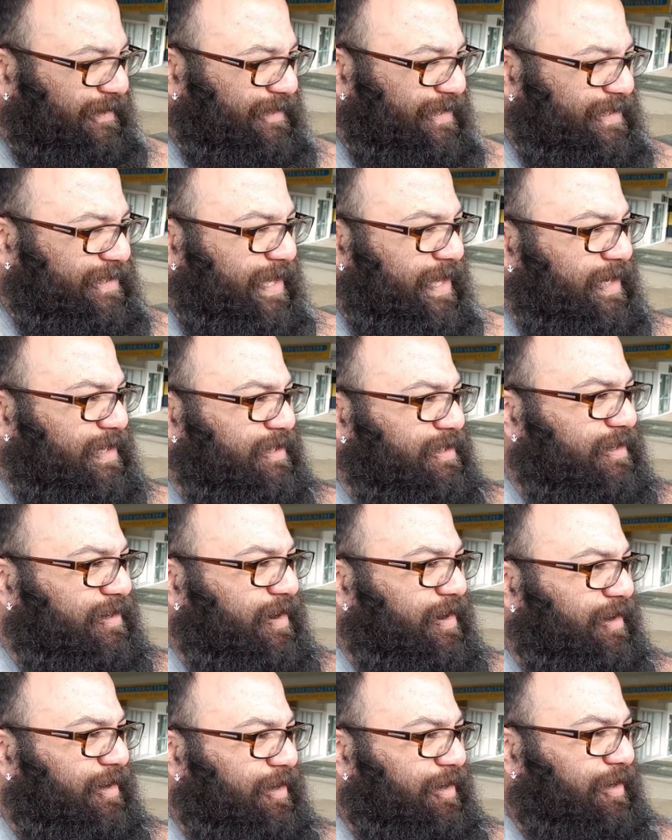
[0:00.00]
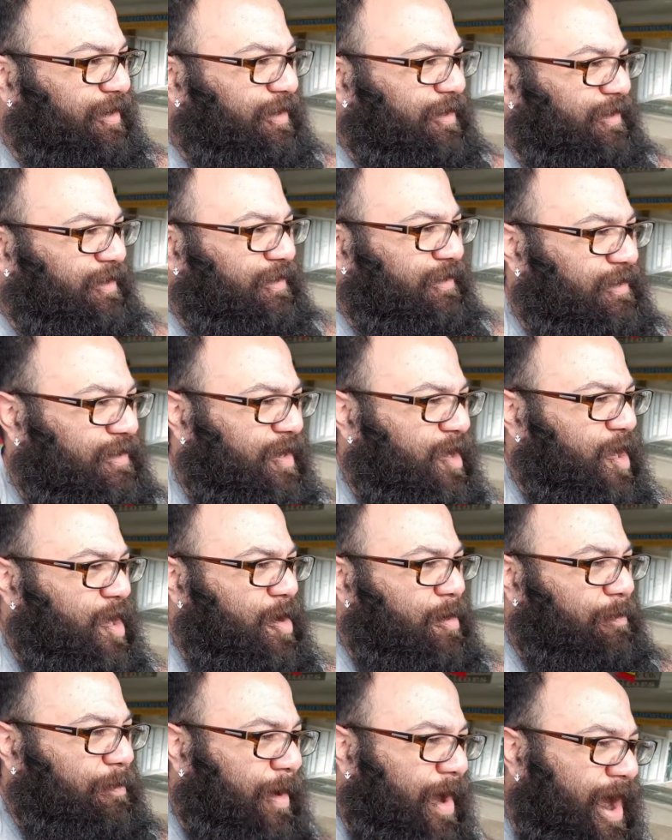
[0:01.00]
I decided to go to
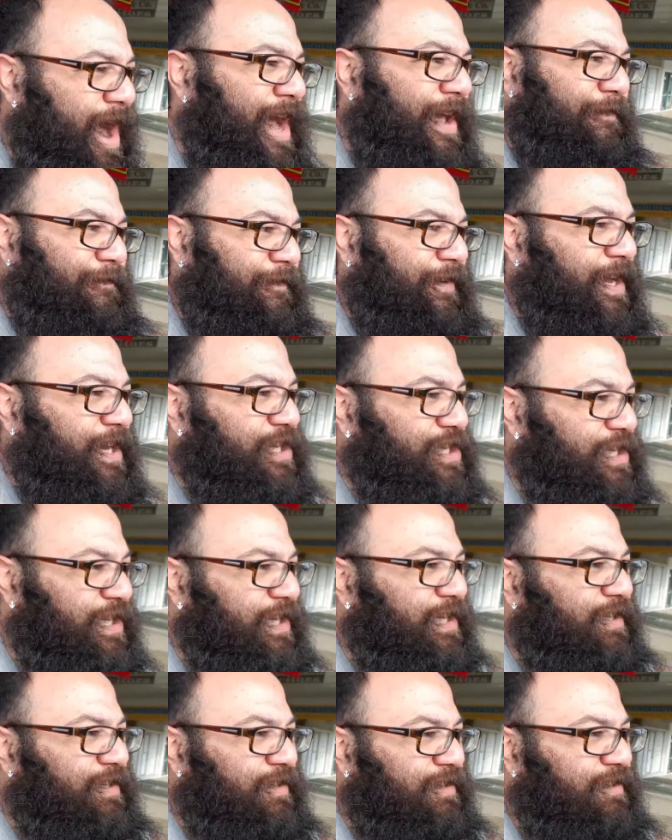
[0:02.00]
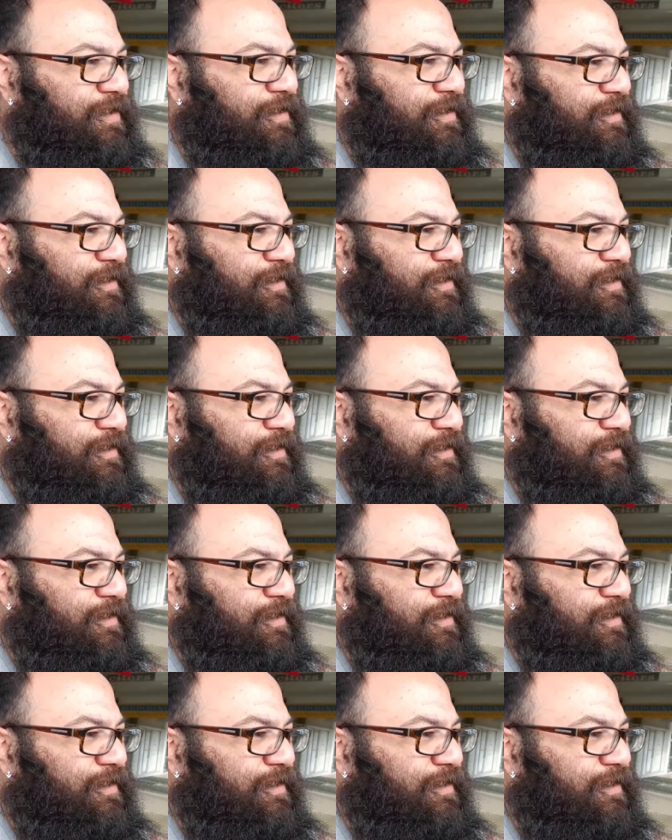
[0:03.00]
High Fiction,